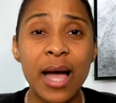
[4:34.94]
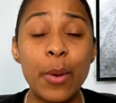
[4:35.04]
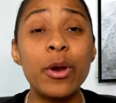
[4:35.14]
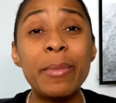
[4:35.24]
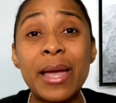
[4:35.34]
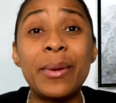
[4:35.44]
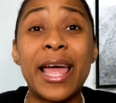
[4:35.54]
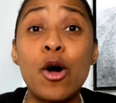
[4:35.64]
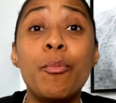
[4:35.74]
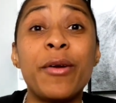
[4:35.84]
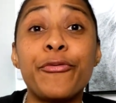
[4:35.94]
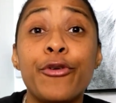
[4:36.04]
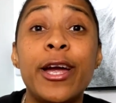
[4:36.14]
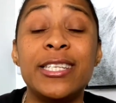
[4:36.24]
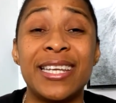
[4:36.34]
I want to be able to help my
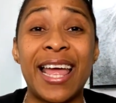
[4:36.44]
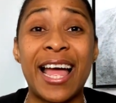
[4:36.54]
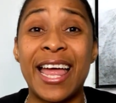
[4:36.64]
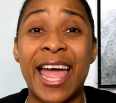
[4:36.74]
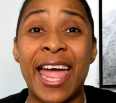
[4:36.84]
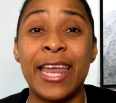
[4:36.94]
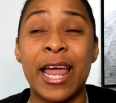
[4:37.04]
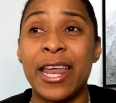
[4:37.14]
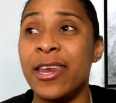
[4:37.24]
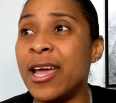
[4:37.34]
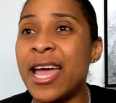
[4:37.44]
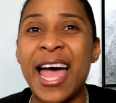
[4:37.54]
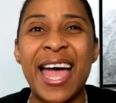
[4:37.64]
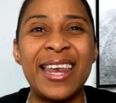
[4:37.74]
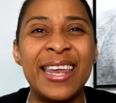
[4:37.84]
friends and and and and,
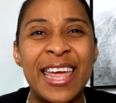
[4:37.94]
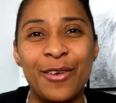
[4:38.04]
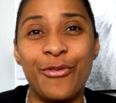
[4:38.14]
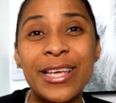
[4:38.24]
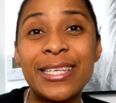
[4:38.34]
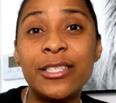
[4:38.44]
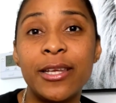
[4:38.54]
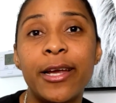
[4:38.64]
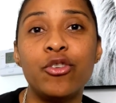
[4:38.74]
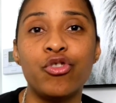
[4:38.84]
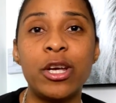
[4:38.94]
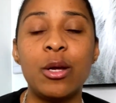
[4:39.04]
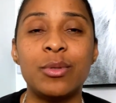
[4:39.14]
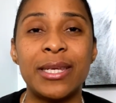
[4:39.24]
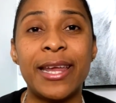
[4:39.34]
and invest into their
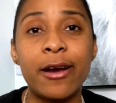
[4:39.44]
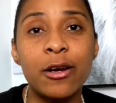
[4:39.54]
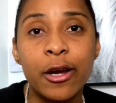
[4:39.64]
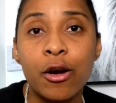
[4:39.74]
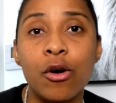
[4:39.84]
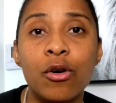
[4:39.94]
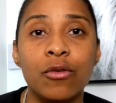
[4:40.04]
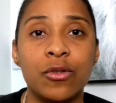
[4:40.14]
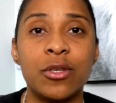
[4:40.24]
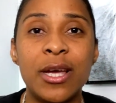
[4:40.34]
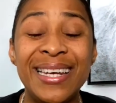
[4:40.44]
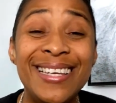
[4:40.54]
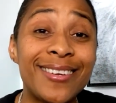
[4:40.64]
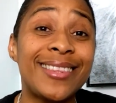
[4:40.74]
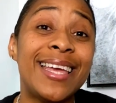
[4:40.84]
dreams and their, their goals.
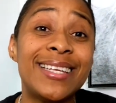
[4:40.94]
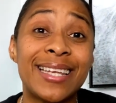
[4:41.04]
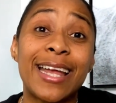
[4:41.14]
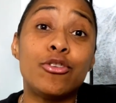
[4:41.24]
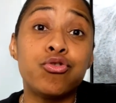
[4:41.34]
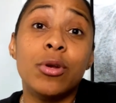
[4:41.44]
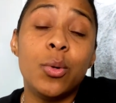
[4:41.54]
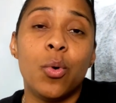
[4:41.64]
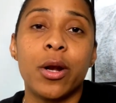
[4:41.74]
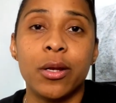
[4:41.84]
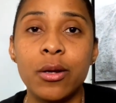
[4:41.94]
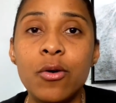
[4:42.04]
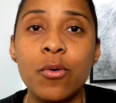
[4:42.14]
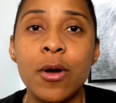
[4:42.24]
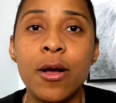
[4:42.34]
These are things that I truly want to
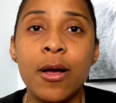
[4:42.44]
do.